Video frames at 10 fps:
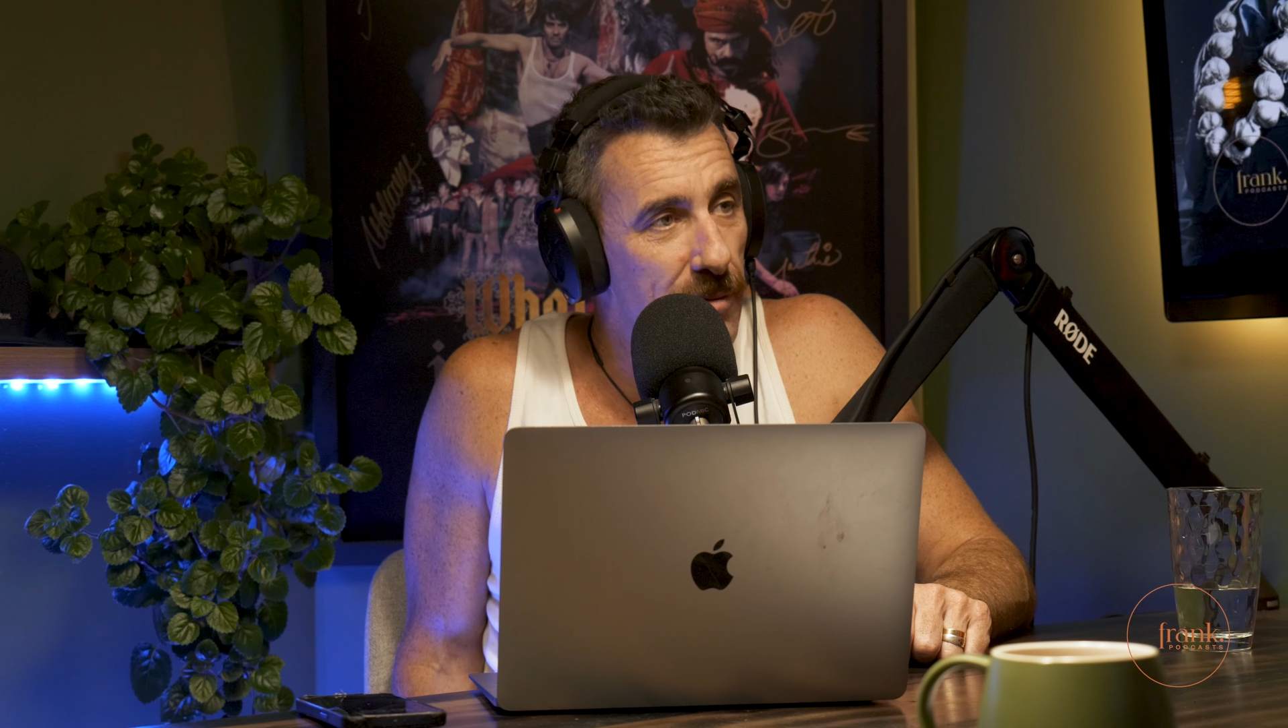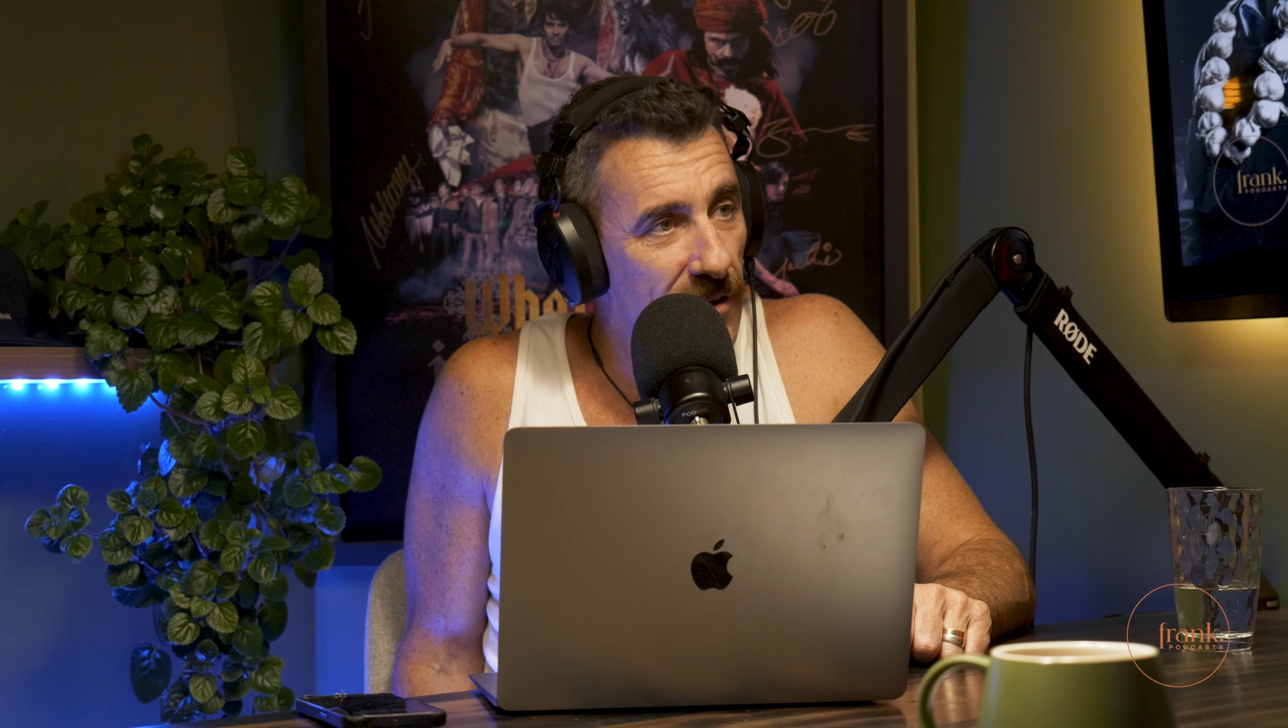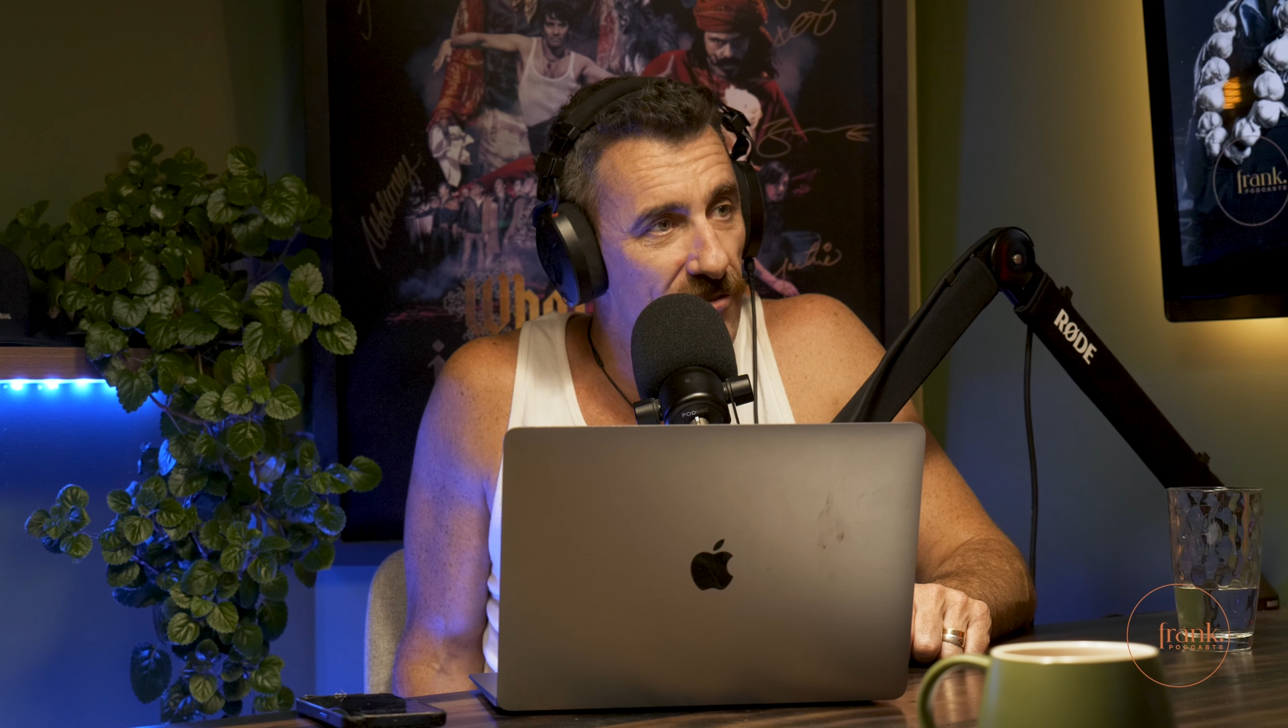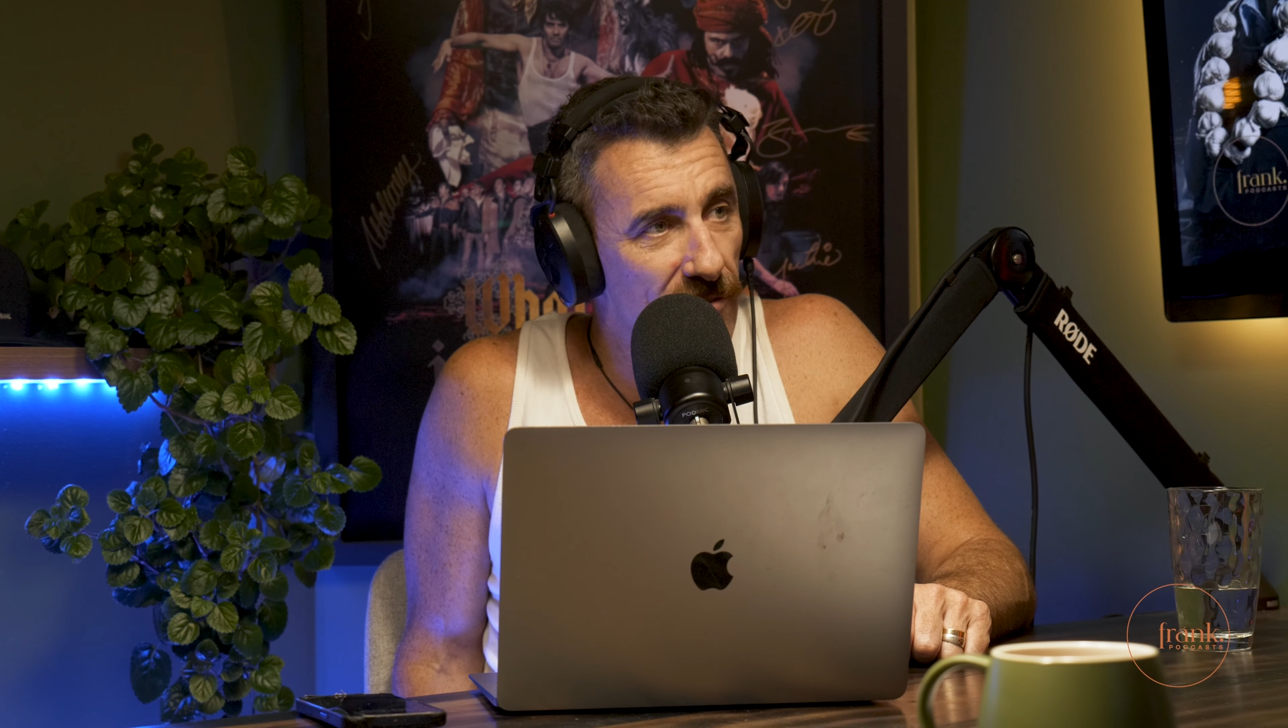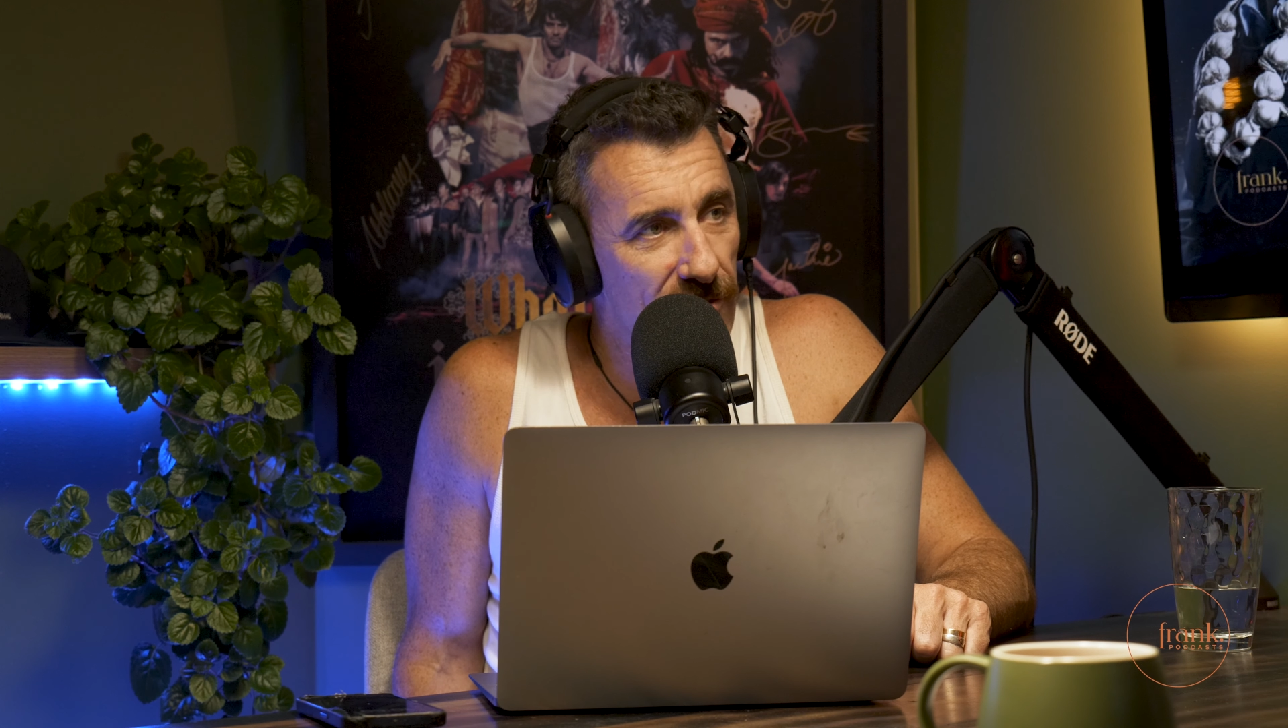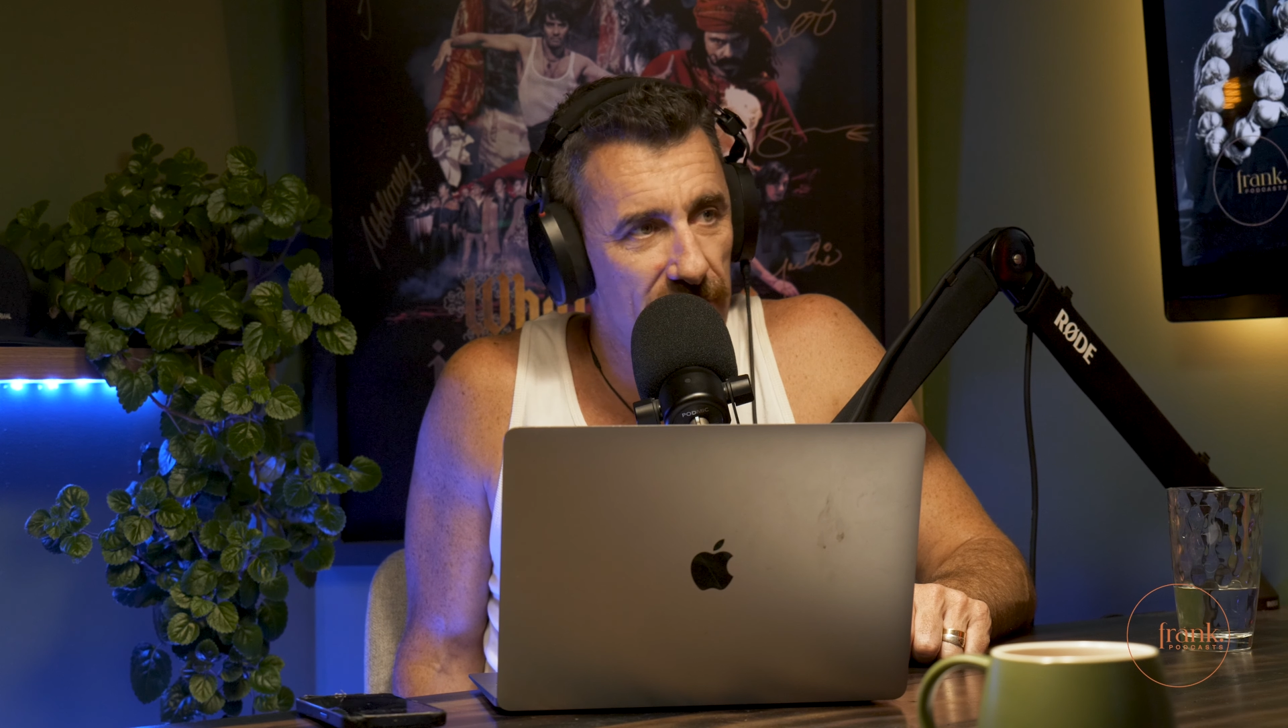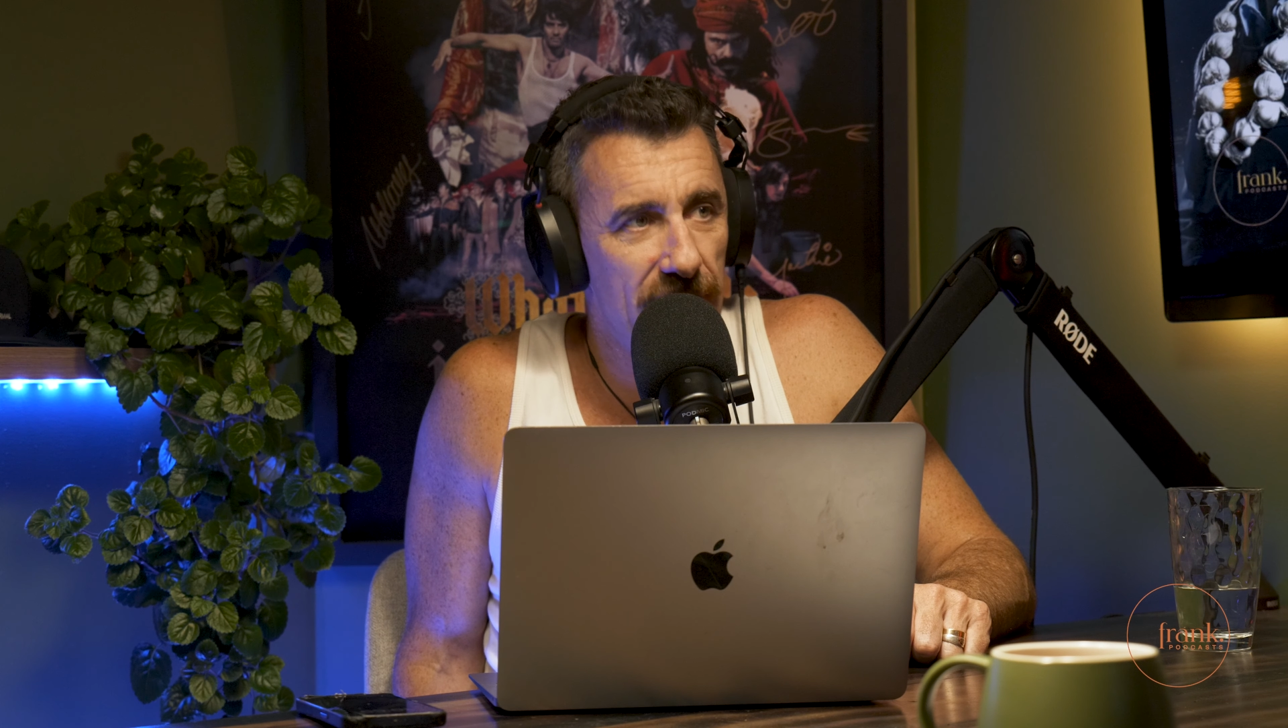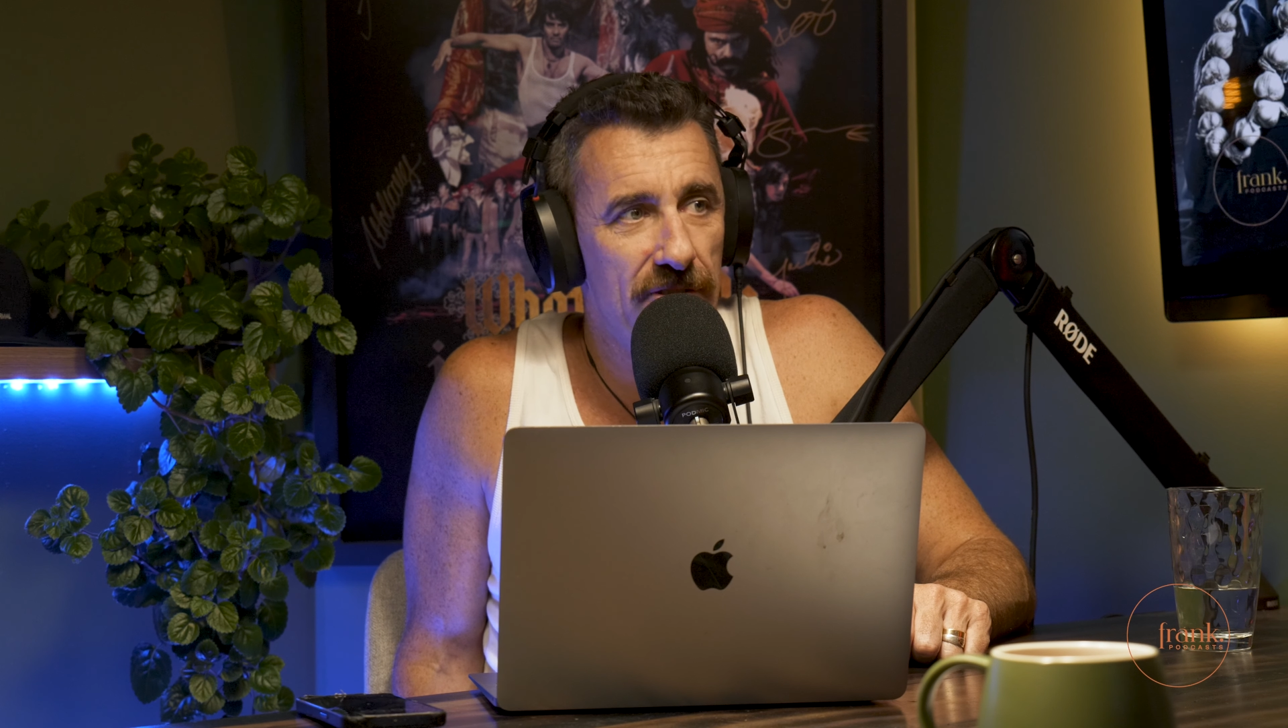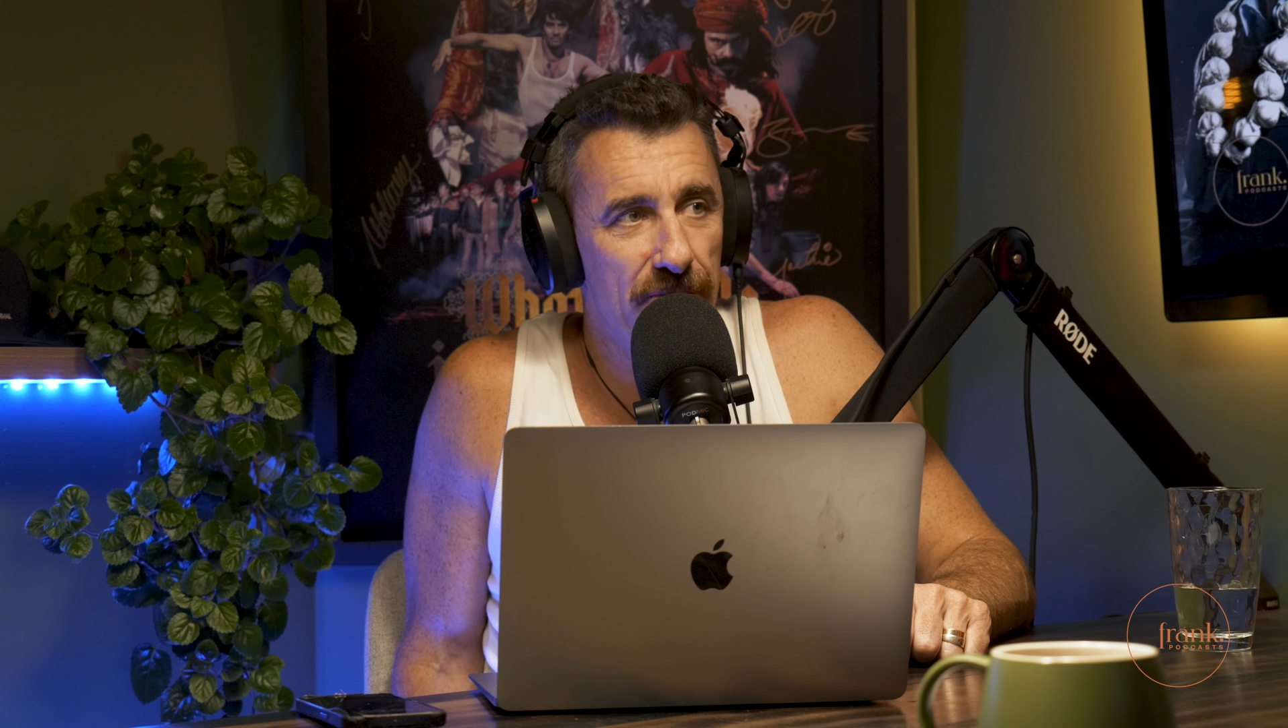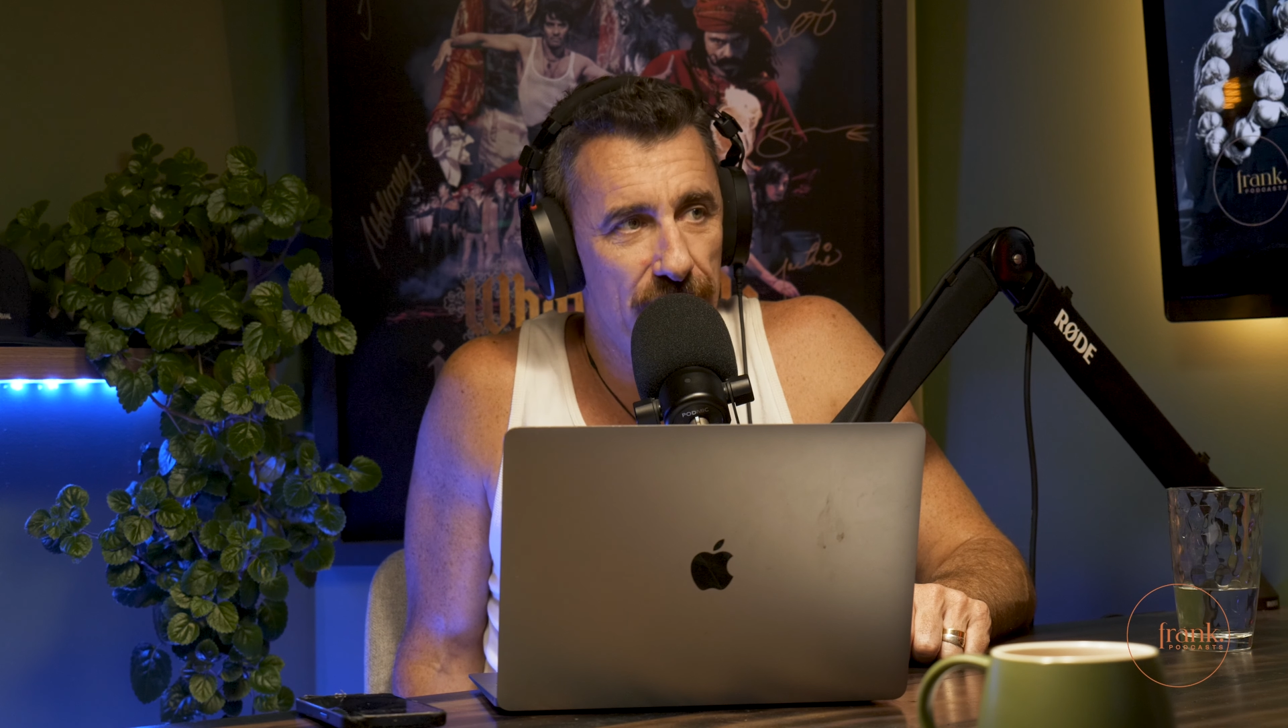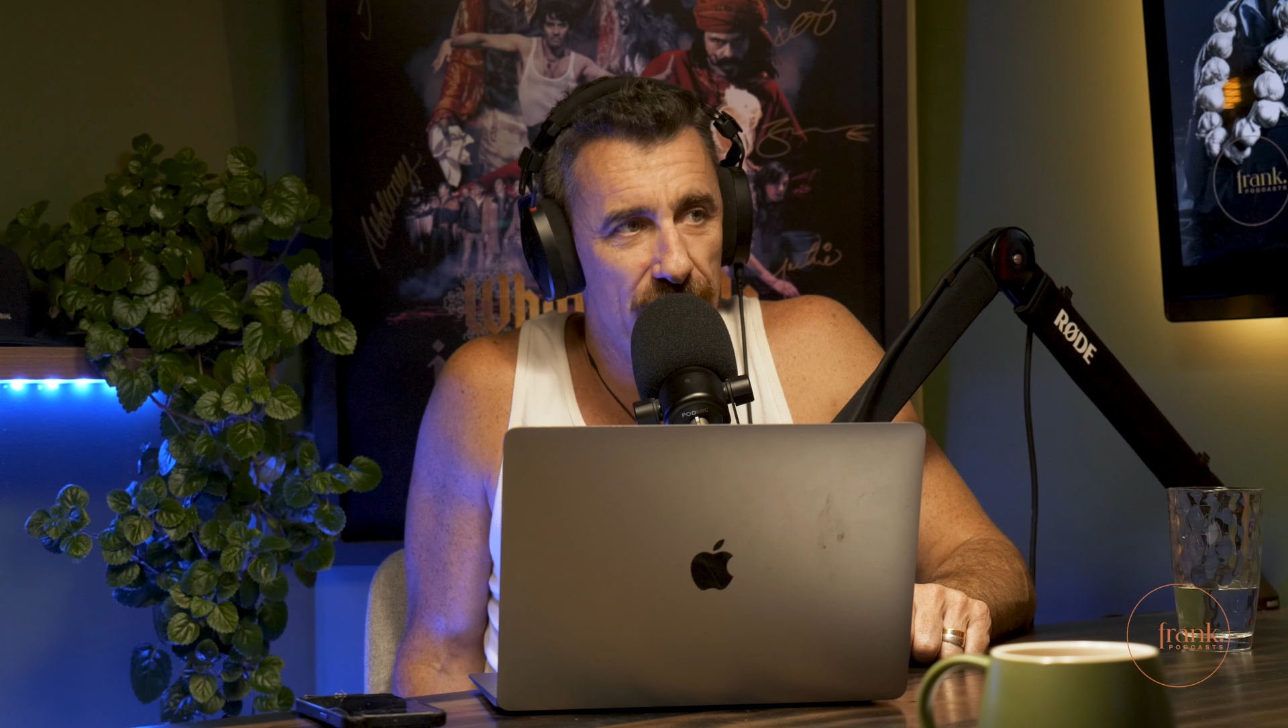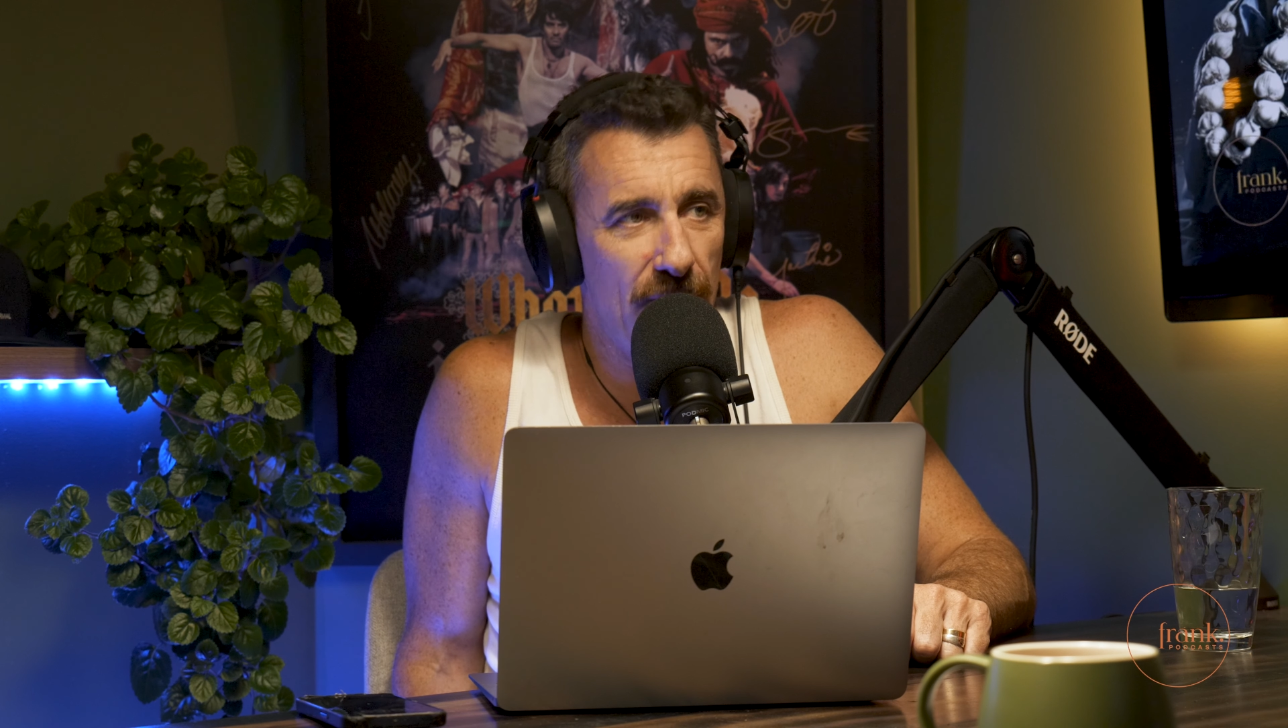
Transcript: police officers.